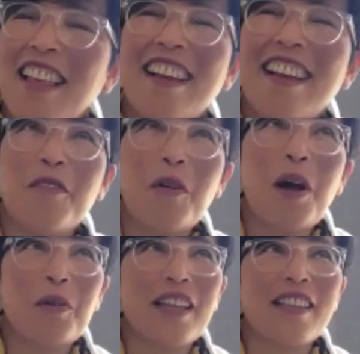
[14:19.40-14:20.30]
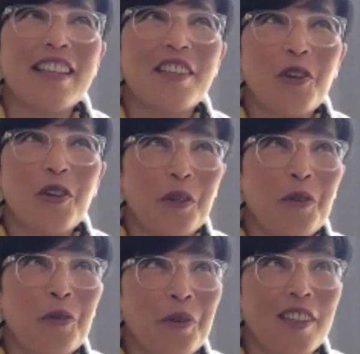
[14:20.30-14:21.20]
wow. That you're
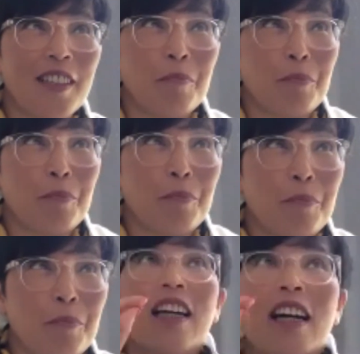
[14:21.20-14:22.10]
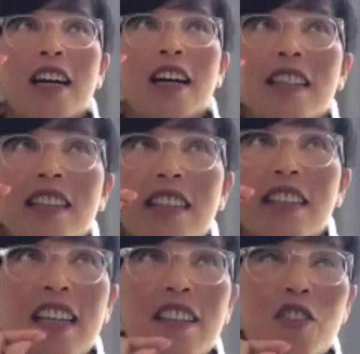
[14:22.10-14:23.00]
really brilliant.
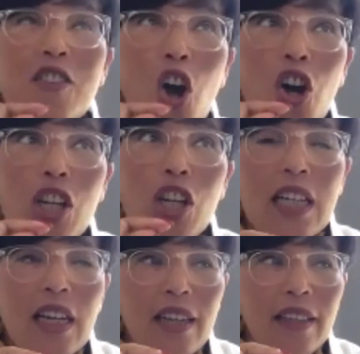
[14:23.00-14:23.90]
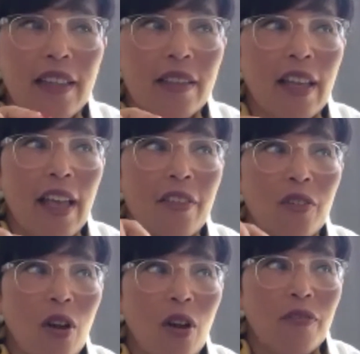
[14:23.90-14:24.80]
That online and
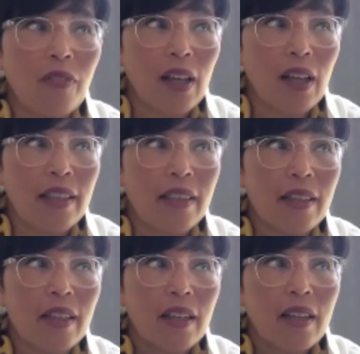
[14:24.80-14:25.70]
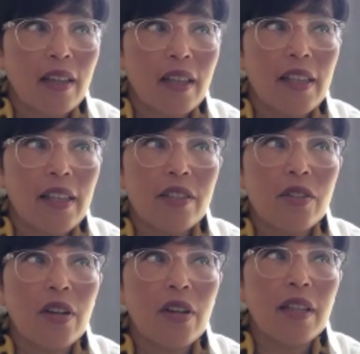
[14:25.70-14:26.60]
offline is
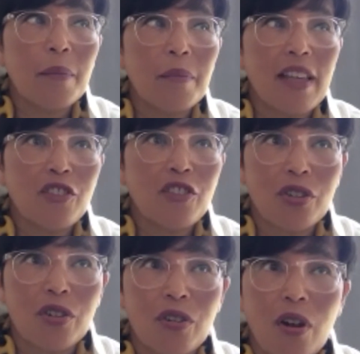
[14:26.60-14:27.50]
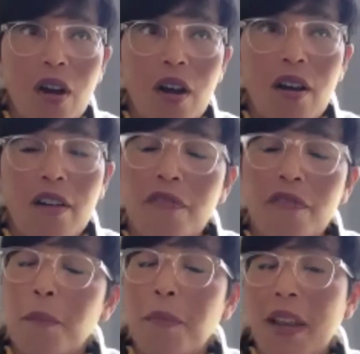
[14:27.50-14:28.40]
not a matter of
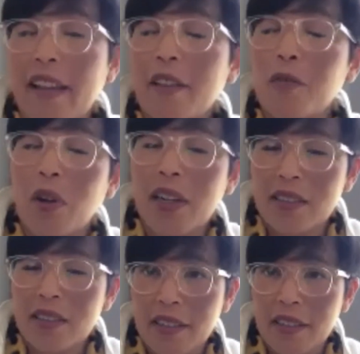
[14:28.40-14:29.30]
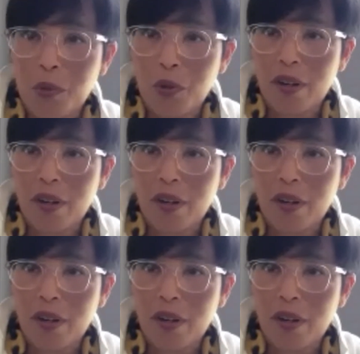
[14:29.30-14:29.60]
black and white anymore.